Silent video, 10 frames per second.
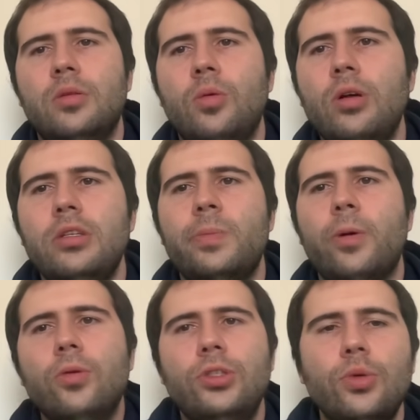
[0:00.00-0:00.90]
What is
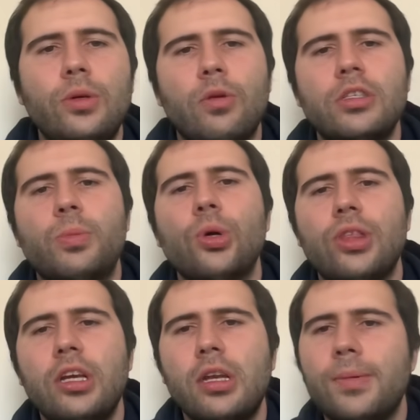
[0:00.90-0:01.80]
bro doing? What is bro
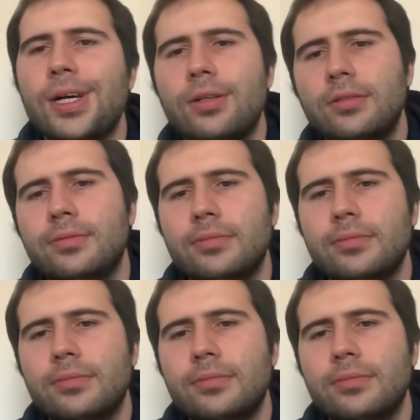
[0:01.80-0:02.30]
thinking about?